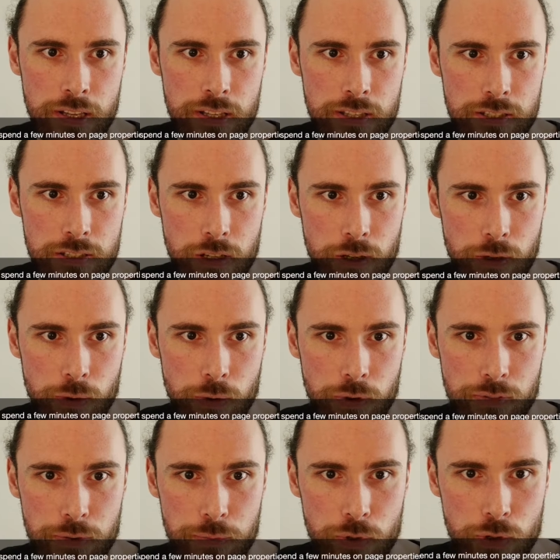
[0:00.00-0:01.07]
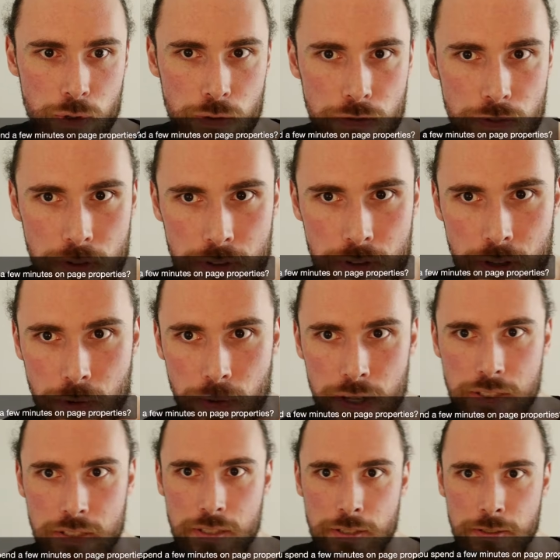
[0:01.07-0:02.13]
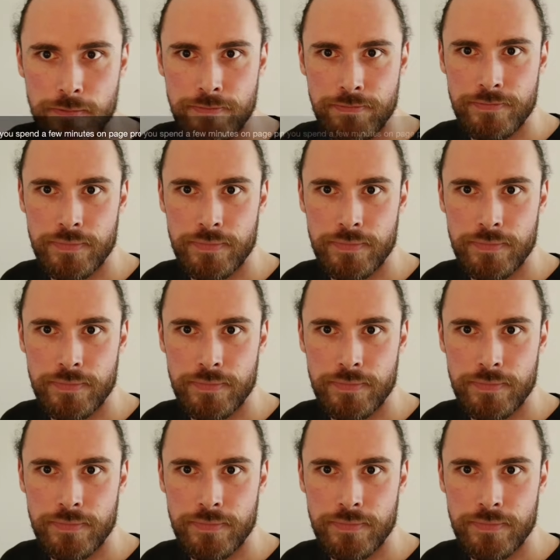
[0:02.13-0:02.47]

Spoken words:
So we'll remove the question.